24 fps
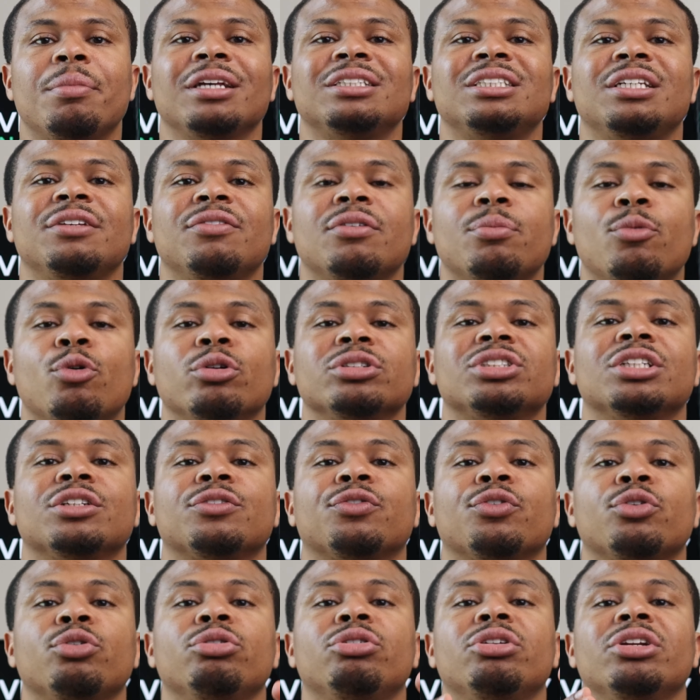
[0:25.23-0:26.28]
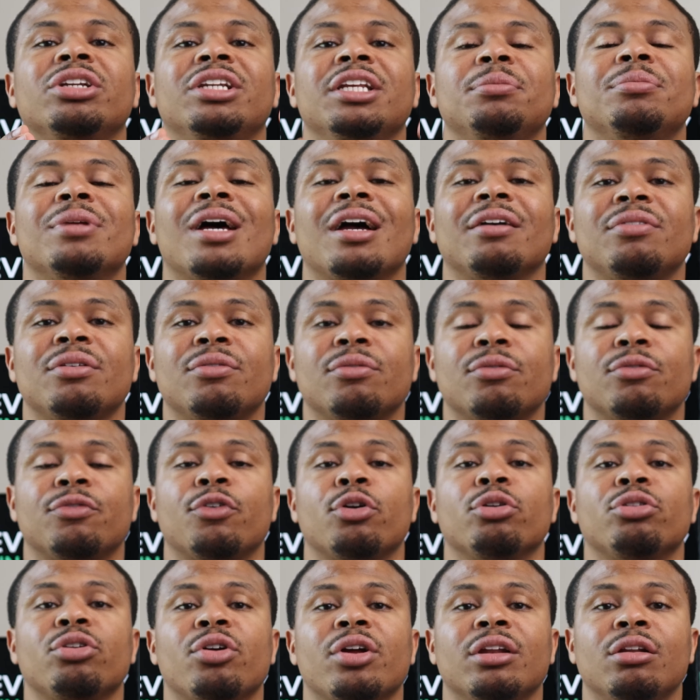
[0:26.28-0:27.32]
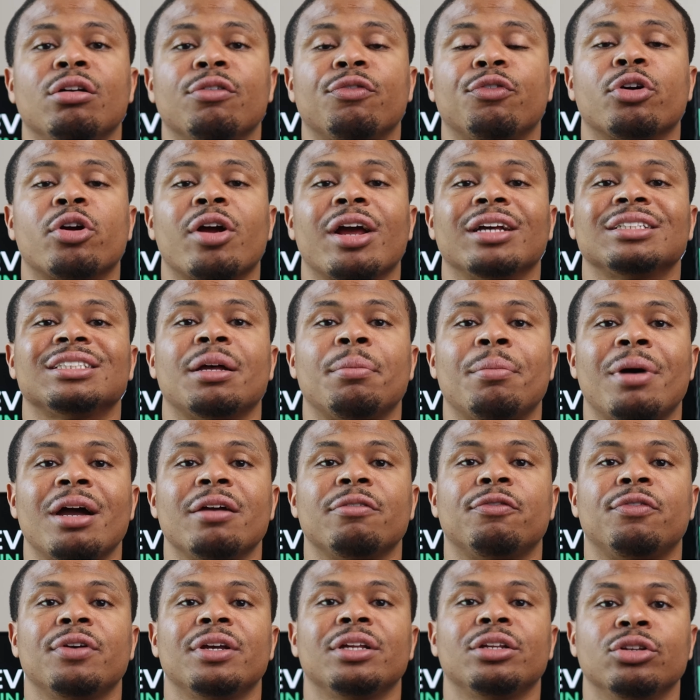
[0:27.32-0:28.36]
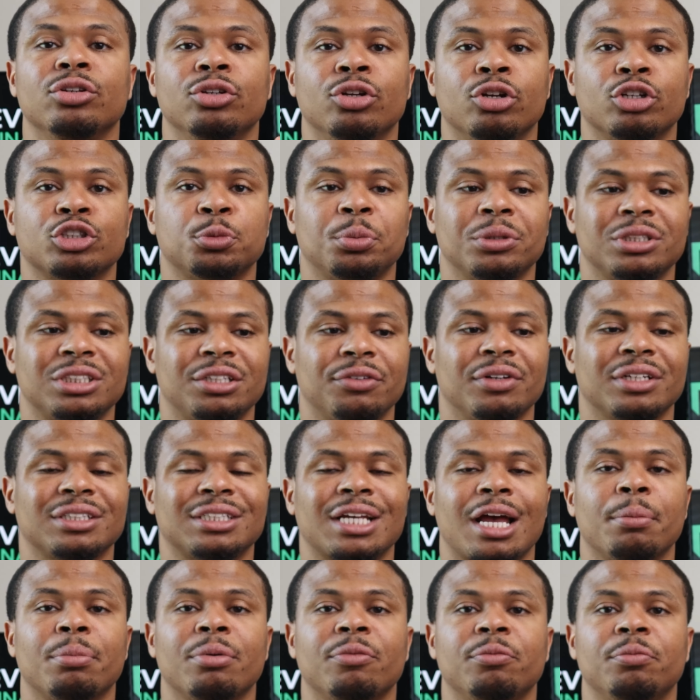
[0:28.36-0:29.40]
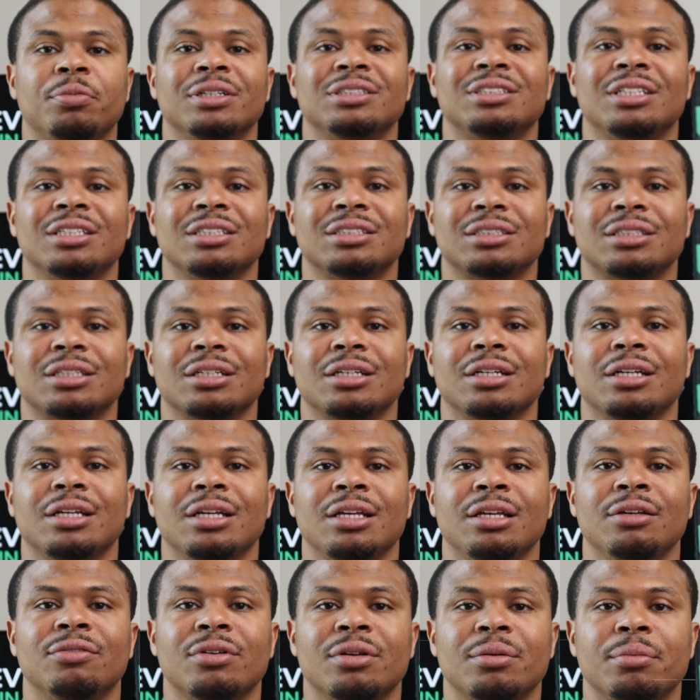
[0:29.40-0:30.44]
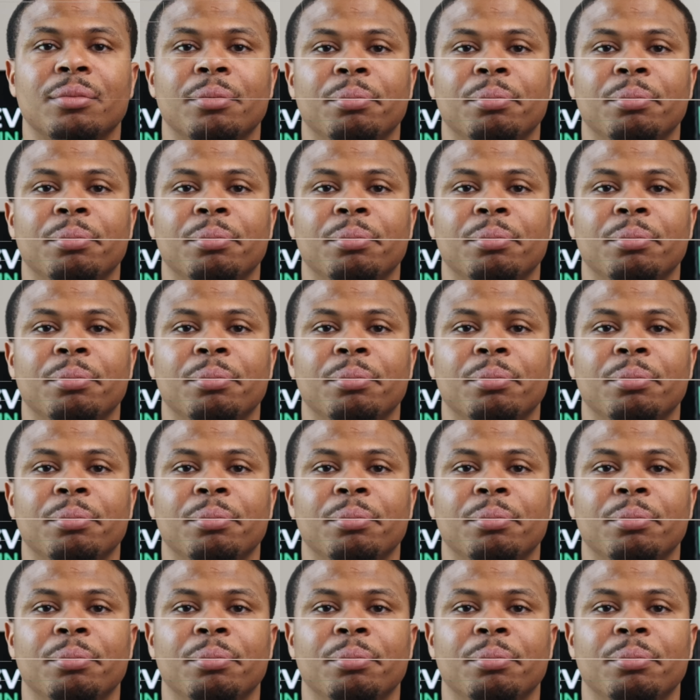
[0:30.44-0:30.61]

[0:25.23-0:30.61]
makes even more sense for you to deep dive even further and look for grants that might fit your specific type of business even